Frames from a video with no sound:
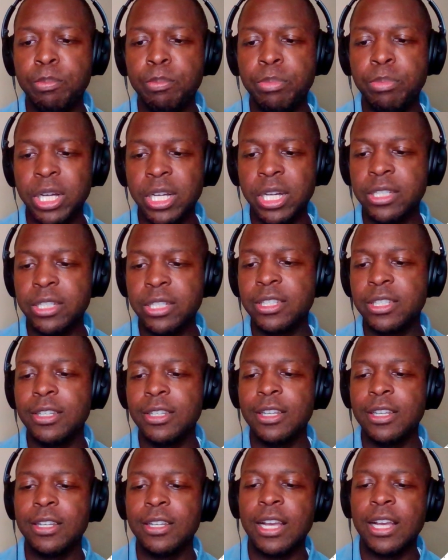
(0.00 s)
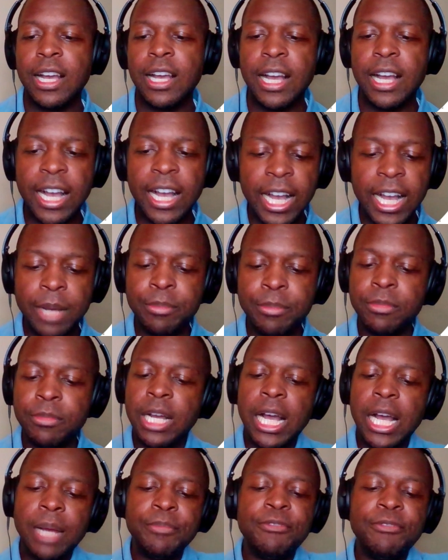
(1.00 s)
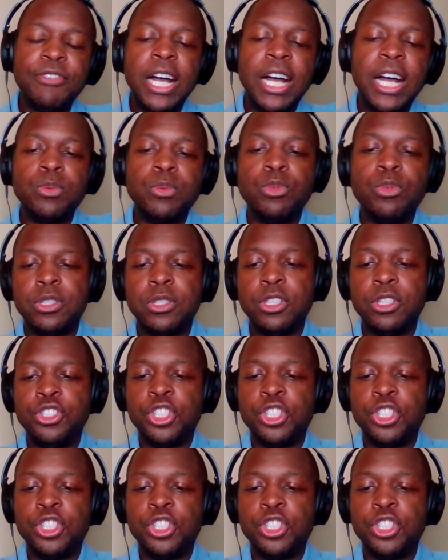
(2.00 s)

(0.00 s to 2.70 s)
but I'm I'm fine with